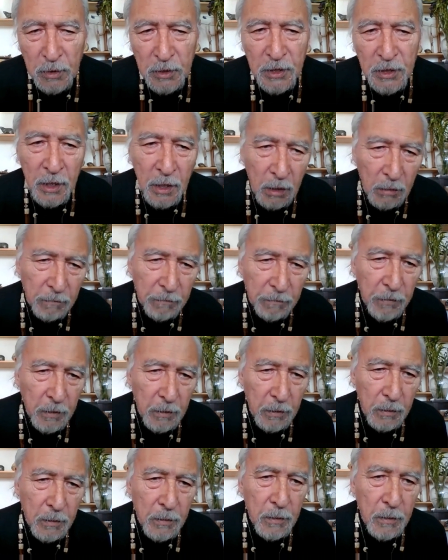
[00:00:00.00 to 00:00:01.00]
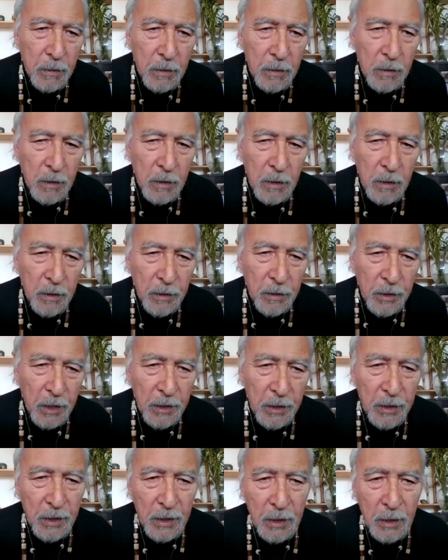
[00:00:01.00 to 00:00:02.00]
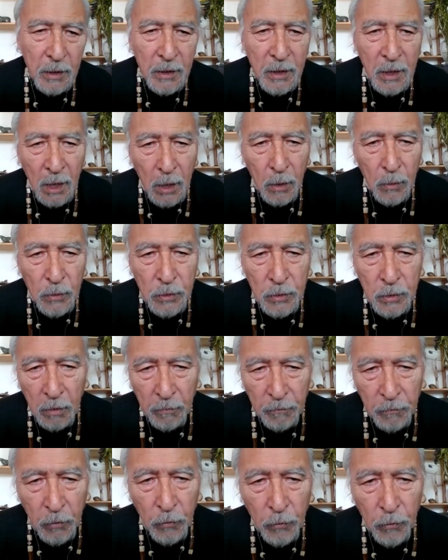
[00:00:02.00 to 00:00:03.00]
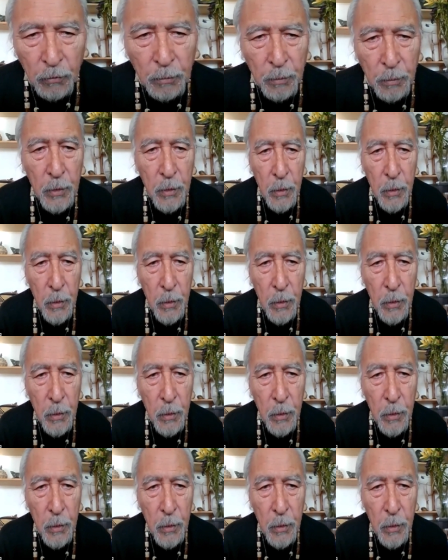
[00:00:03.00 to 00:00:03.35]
much healthier than the cows of Europe.